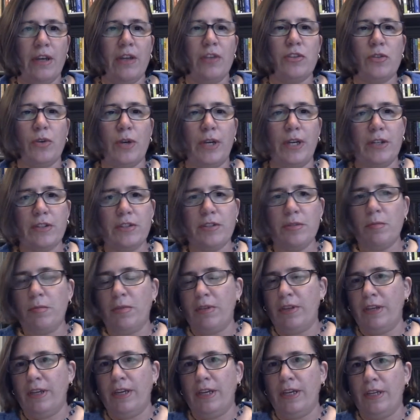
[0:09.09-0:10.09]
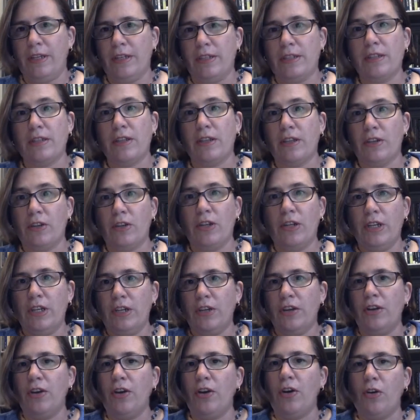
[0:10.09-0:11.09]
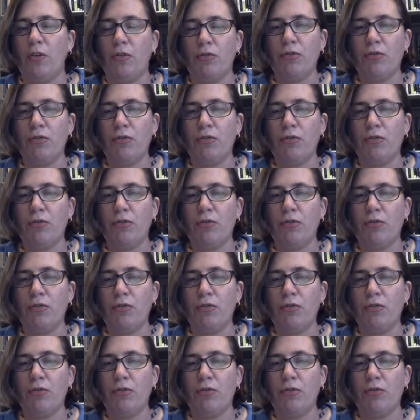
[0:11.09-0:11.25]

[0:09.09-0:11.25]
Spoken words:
So here are some things that you need to know.